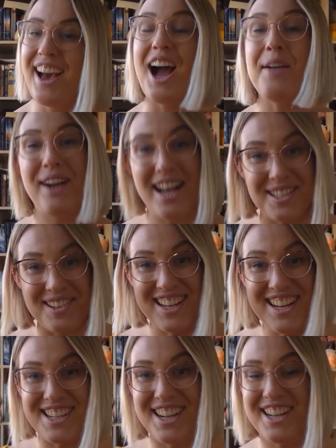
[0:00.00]
a high school
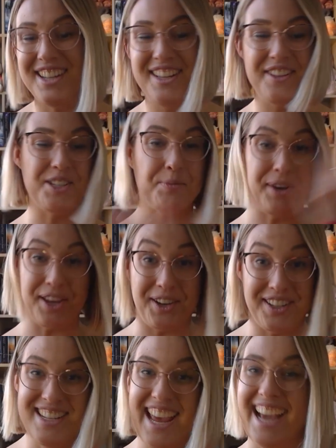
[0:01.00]
teacher, just to put it in
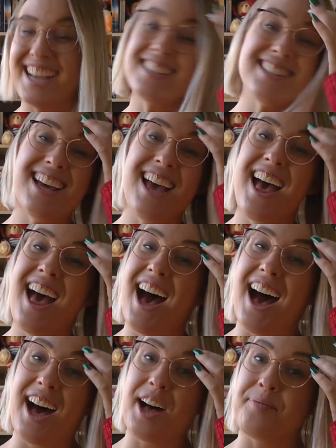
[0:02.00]
context.
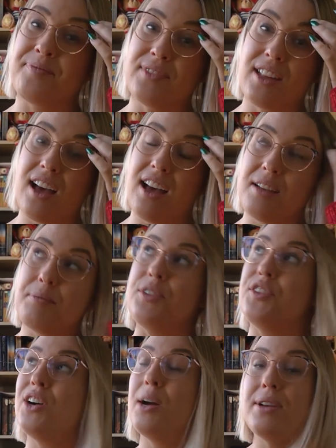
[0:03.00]

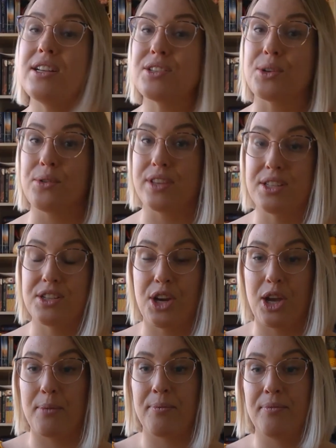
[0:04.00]
Before I went to school this
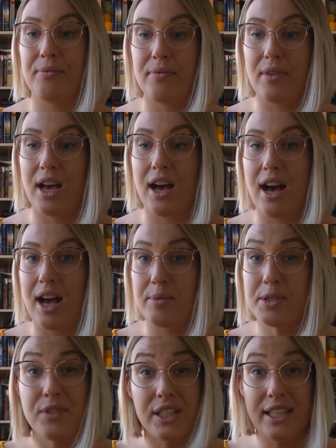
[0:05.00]
term, I
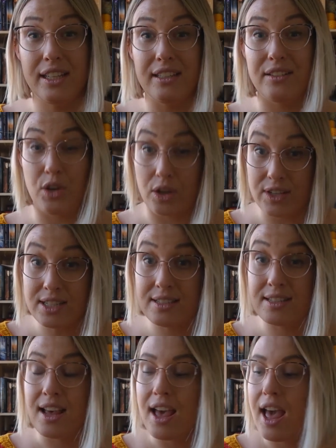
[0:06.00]
was really
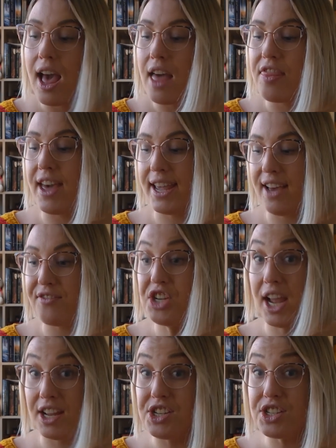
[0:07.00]
nervous. They have
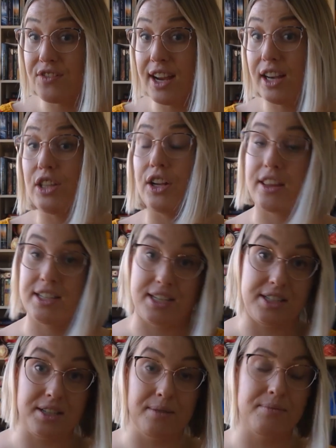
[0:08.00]
changed around a lot of the
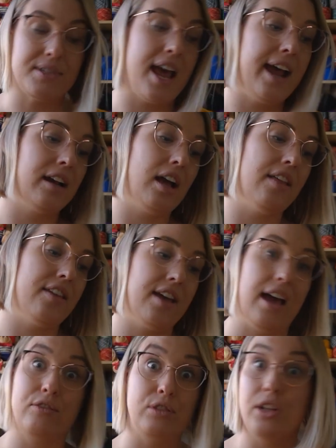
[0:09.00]
systems and
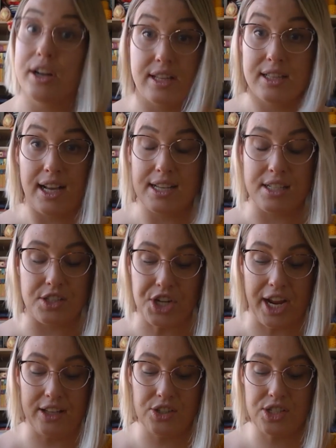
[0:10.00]
a lot of the classes
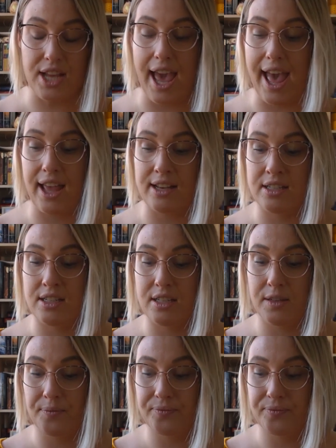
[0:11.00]
changed. And